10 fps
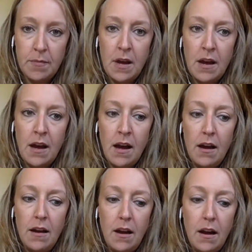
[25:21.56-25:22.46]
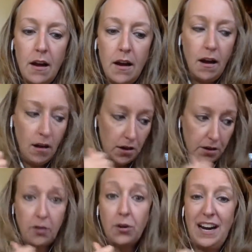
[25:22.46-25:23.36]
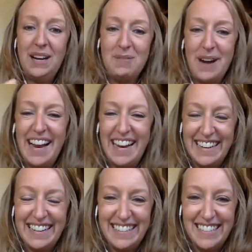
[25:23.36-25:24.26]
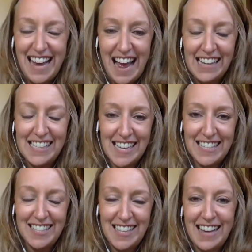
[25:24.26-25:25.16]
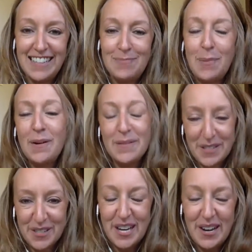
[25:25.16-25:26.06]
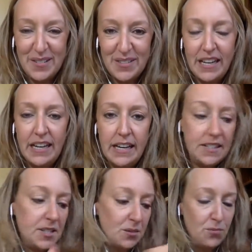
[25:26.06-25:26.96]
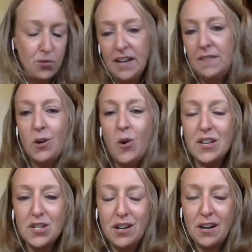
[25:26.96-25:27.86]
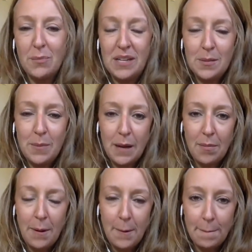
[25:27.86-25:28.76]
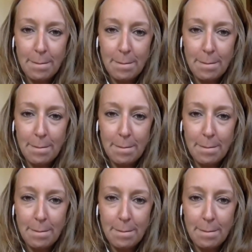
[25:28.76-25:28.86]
a great way to access that part of yourself is to write the question on a piece of paper,